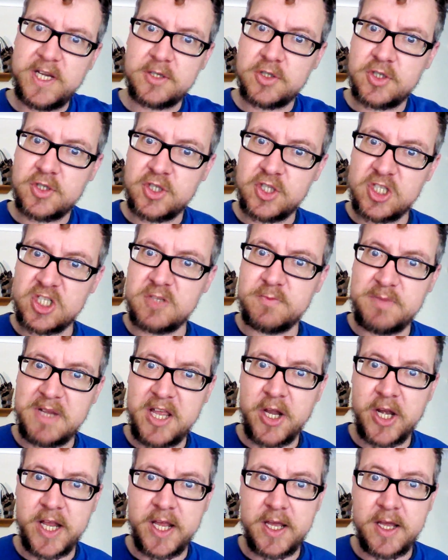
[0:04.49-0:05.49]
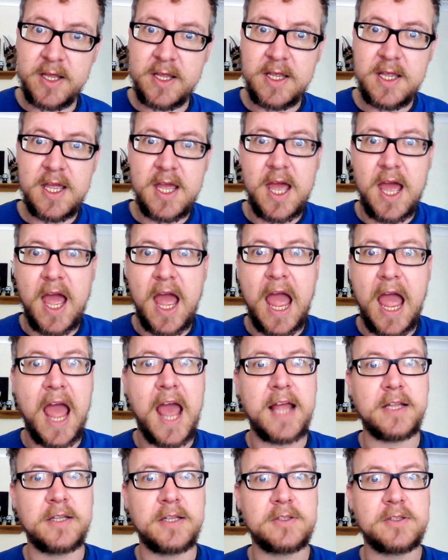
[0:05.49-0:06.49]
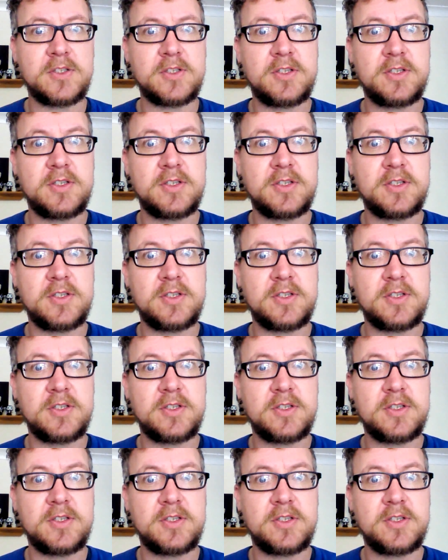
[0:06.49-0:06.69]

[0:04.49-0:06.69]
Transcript: Suspiria and